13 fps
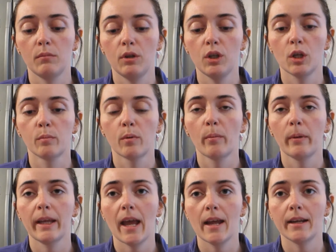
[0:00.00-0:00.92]
You could probably
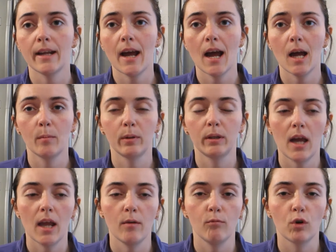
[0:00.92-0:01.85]
get an app
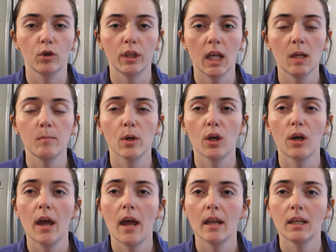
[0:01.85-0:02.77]
like
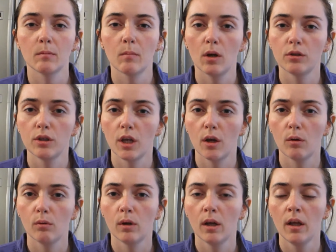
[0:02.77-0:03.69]
Runkeeper, Endomondo,